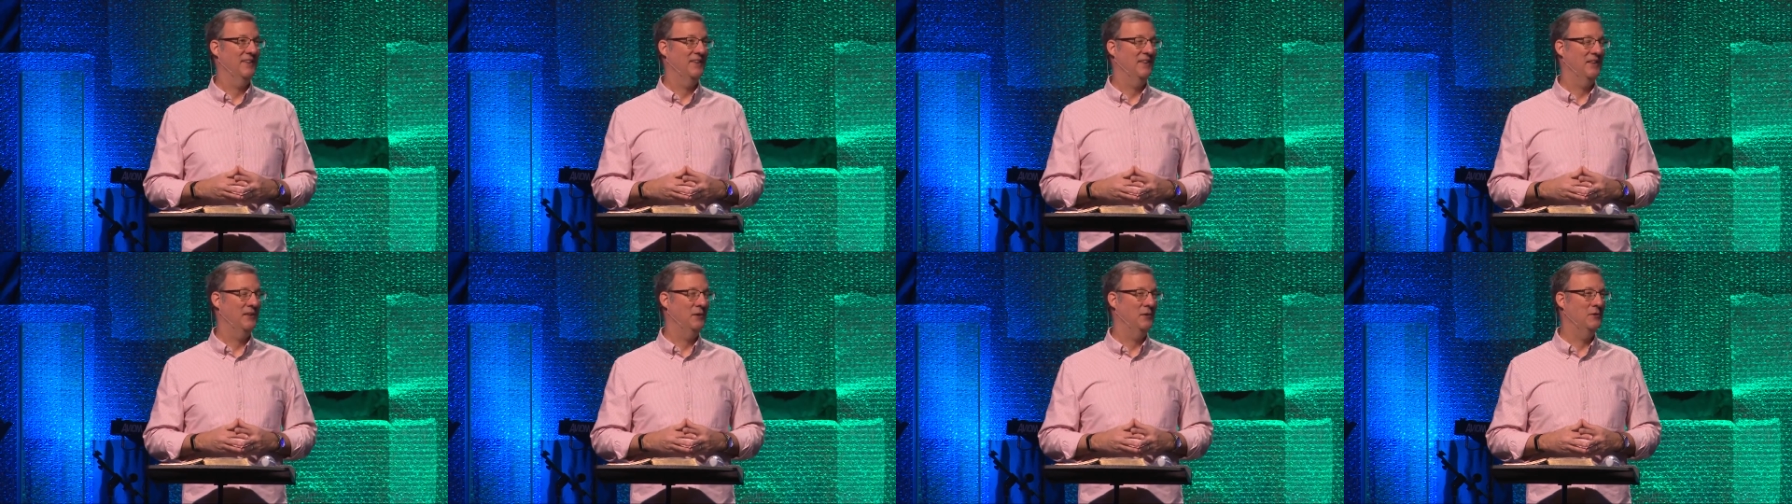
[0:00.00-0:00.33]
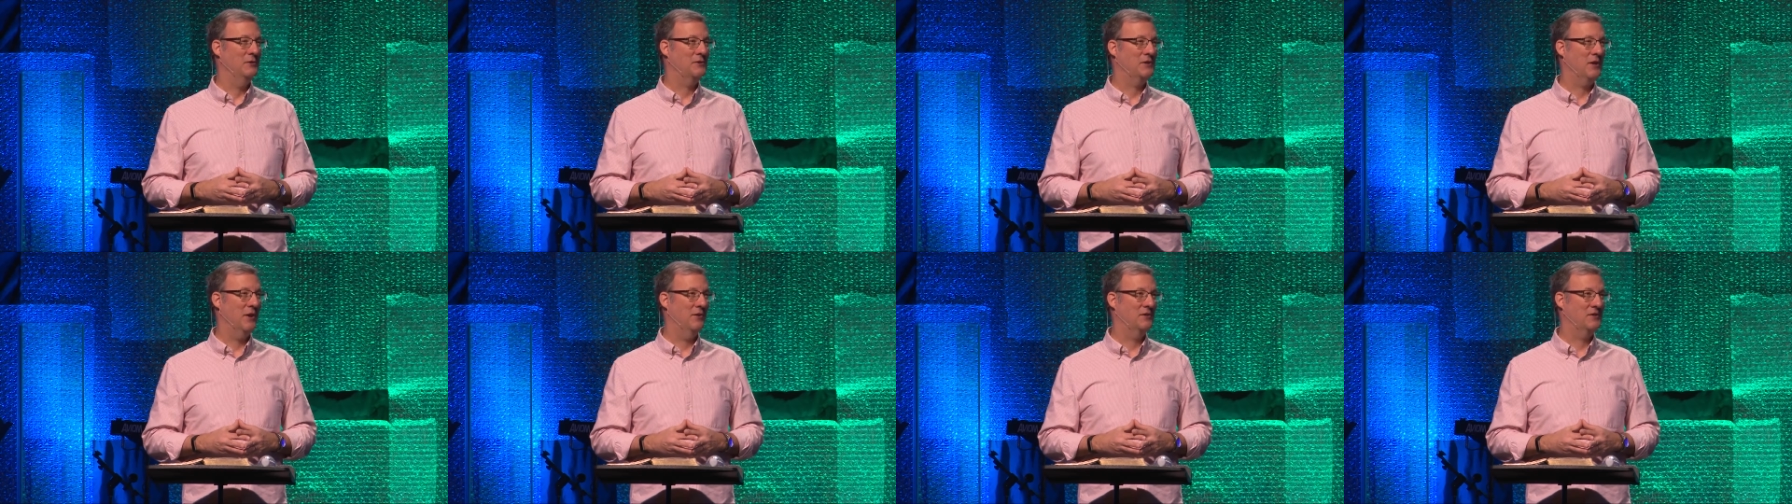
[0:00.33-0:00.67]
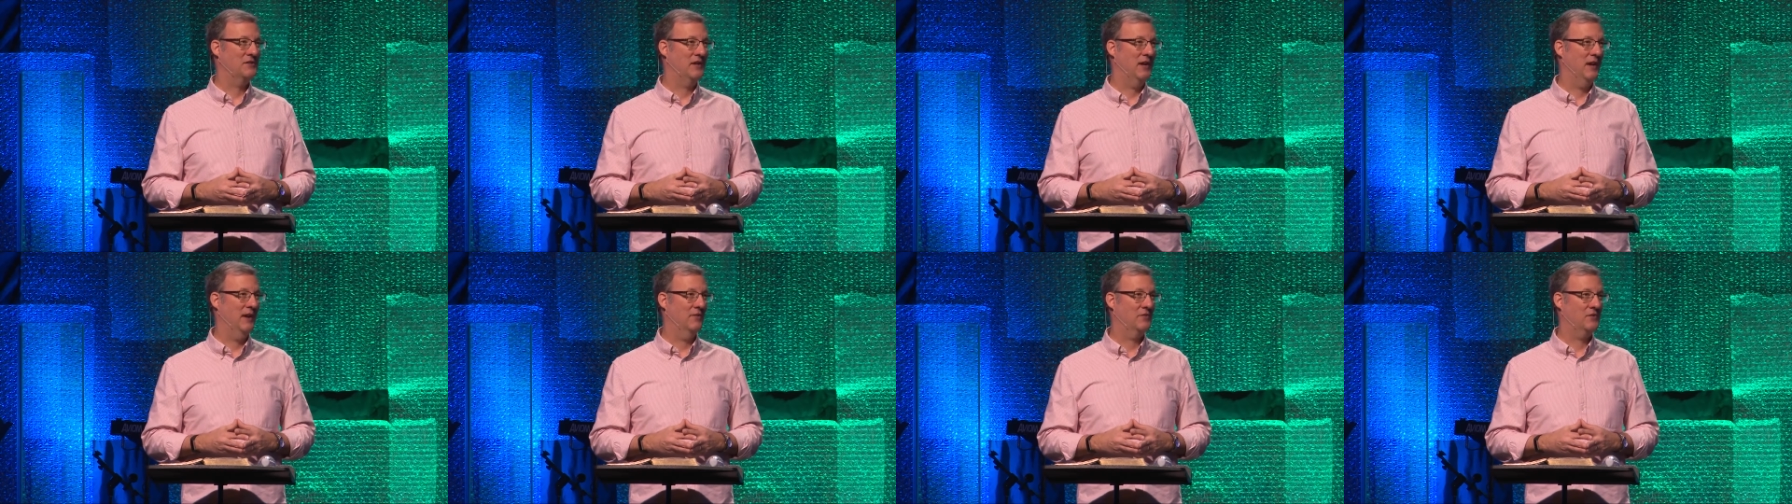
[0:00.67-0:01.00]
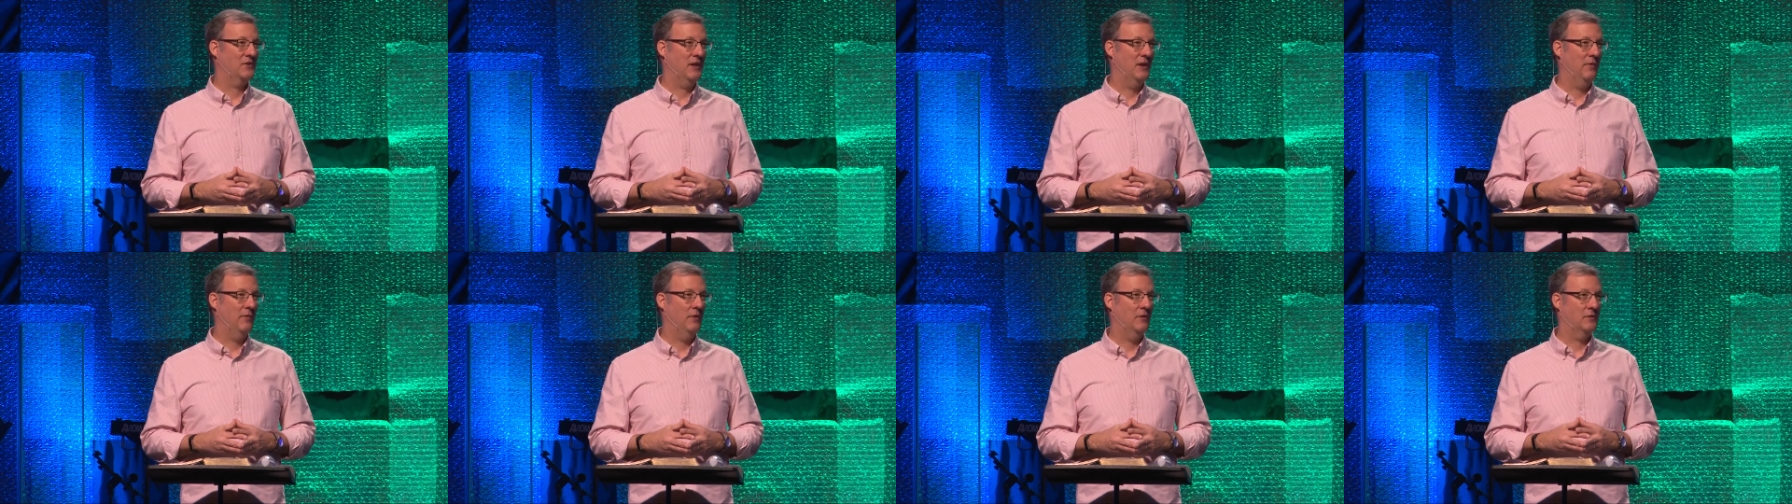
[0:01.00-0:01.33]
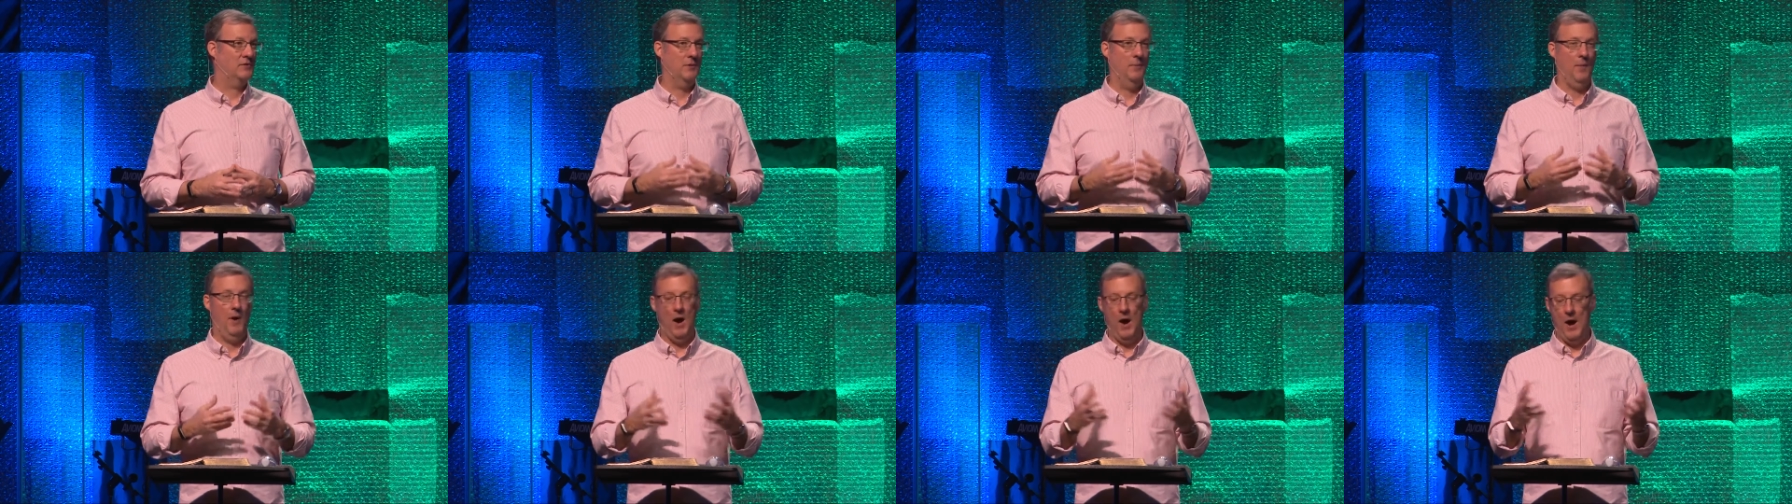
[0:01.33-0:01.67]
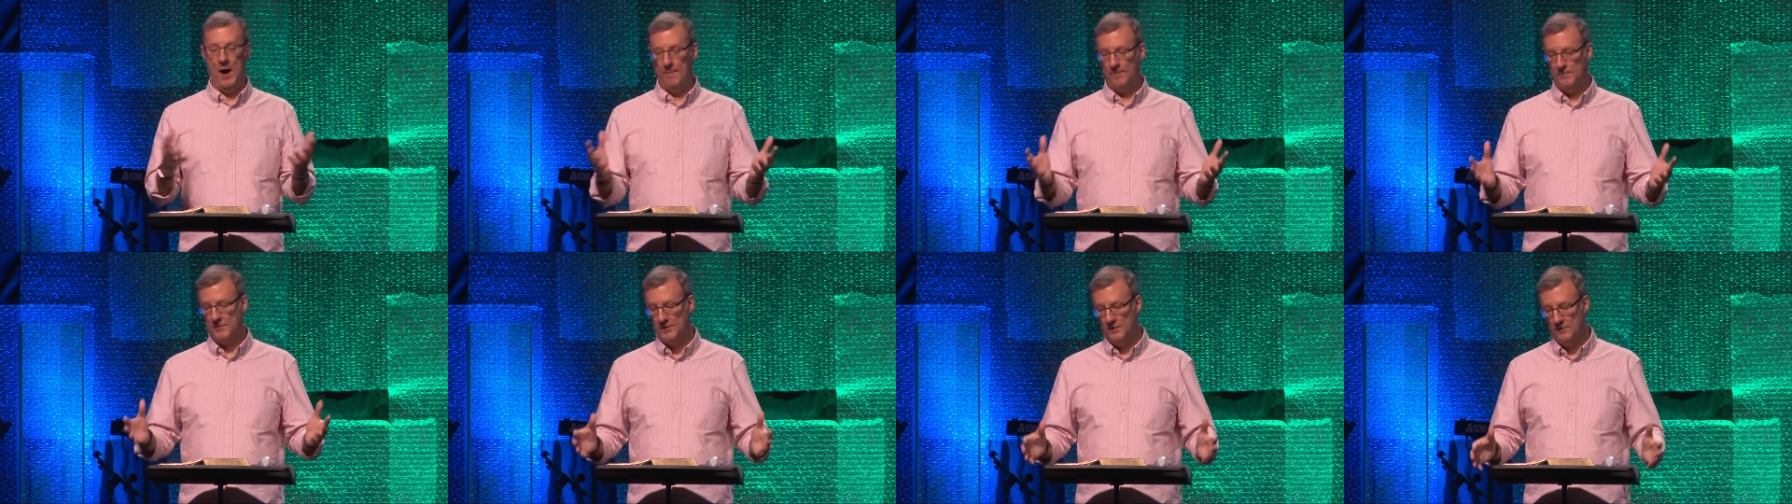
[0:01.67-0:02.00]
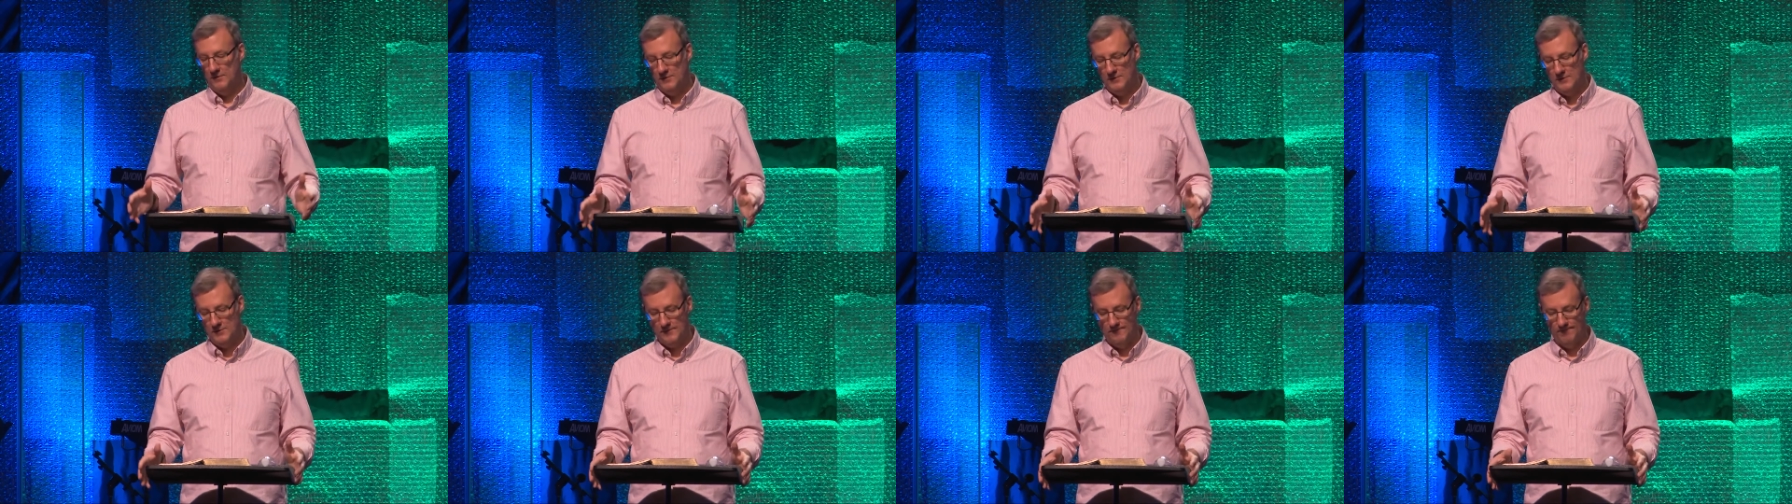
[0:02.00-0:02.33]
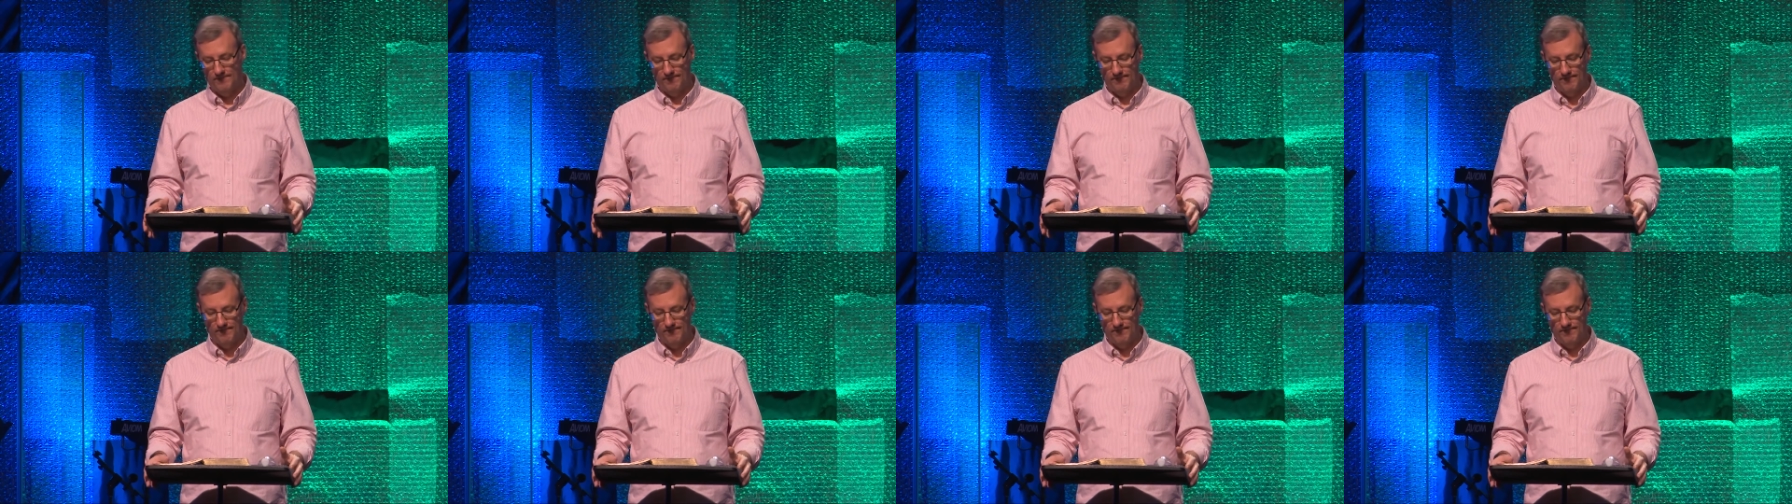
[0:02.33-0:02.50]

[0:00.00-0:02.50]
use those gifts, give you some options.